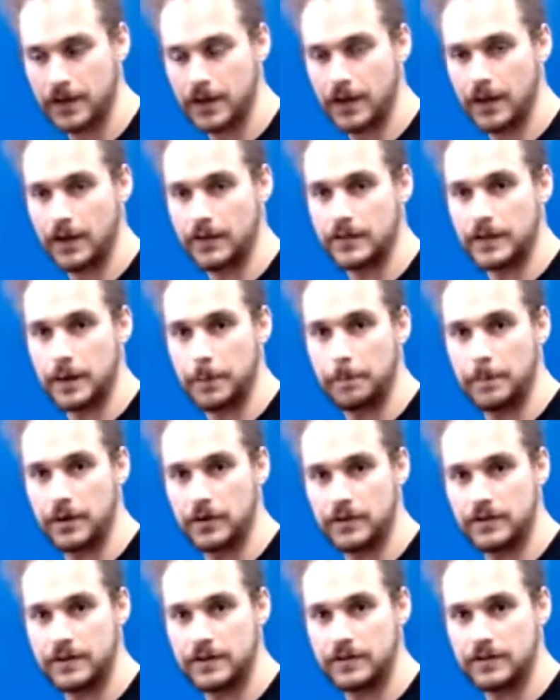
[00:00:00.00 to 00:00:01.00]
and the
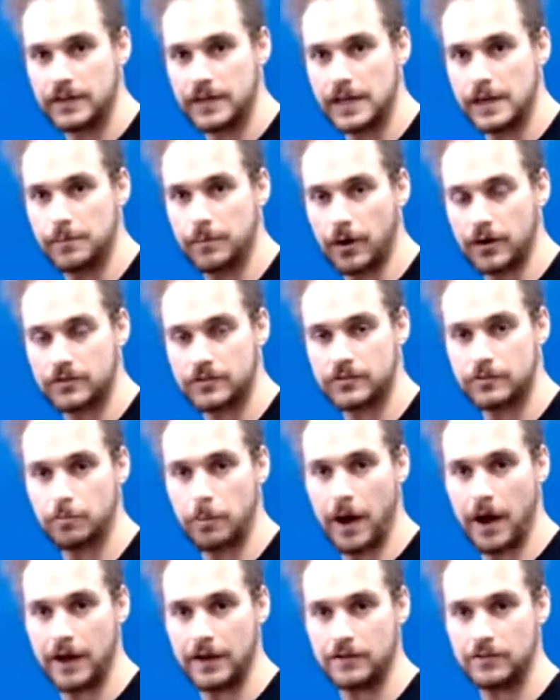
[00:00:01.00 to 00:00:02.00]
ability to keep our
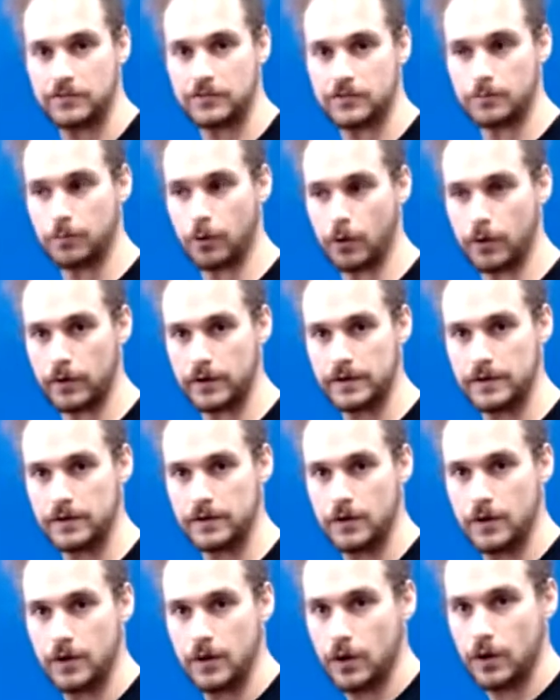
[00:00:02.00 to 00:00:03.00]
spine
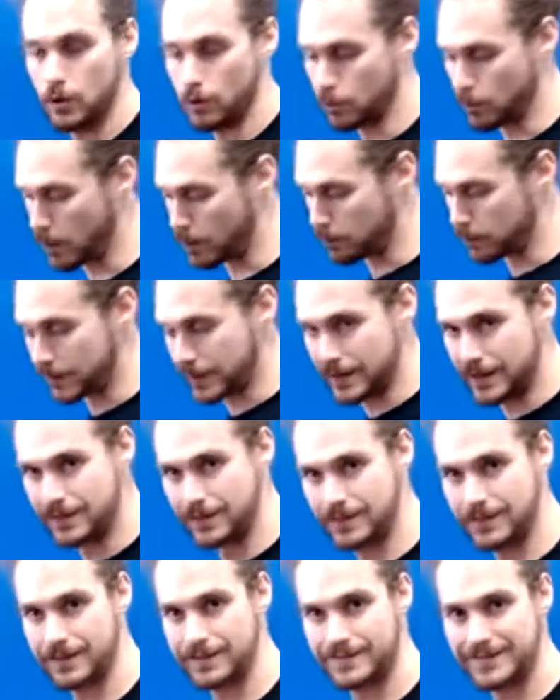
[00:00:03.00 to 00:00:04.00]
supported while we're
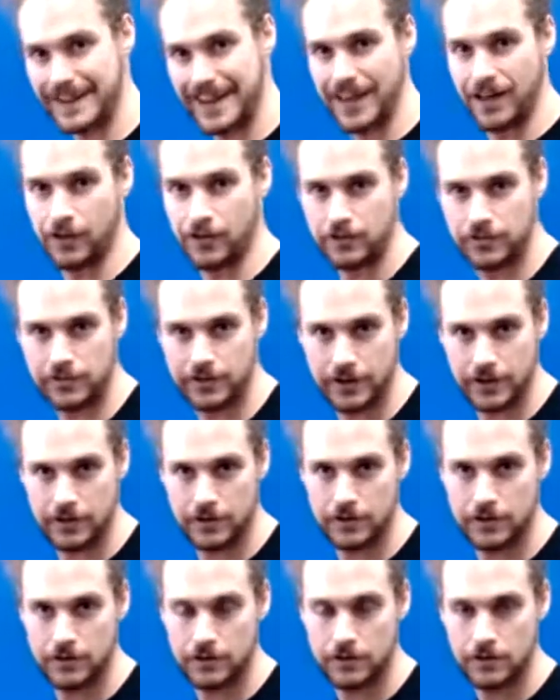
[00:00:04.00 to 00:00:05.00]
in this L
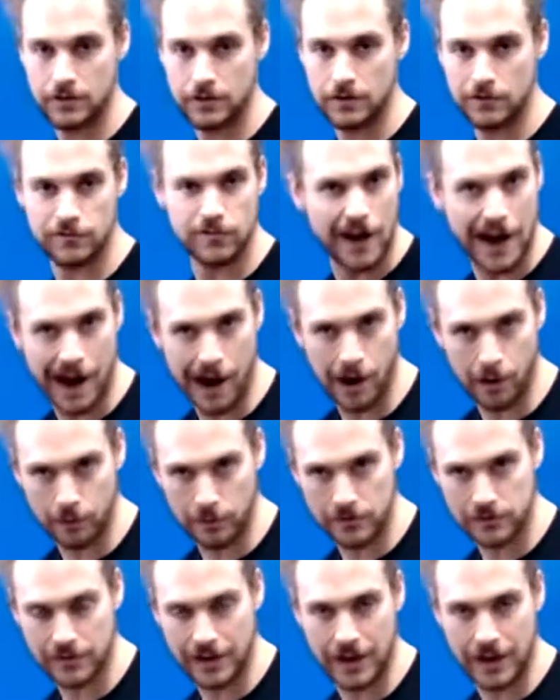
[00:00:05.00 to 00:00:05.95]
sit for hours,